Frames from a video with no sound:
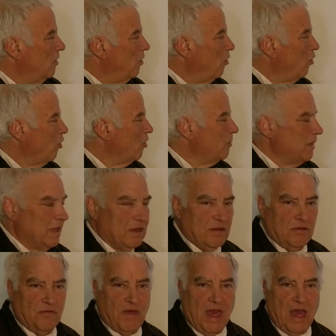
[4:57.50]

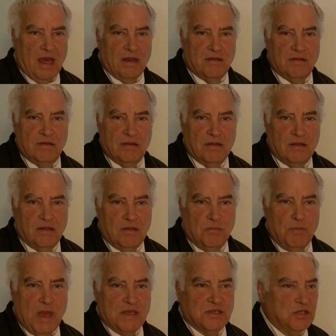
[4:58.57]
orbit that
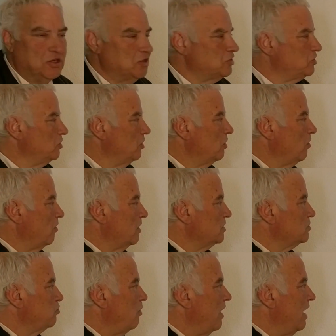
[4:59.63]
Messenger took on
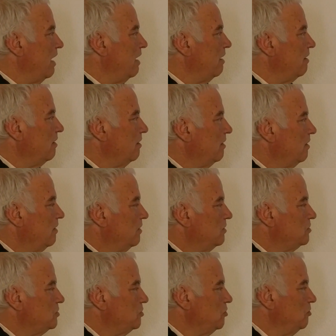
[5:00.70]
its way
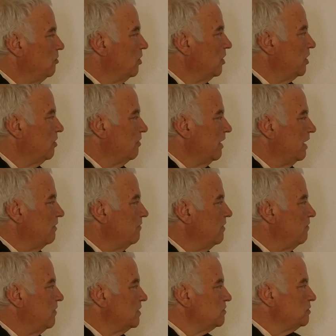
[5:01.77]
to Mercury. And
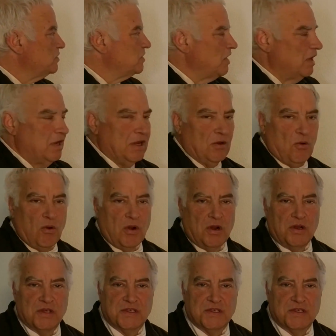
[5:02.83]
this was done in order to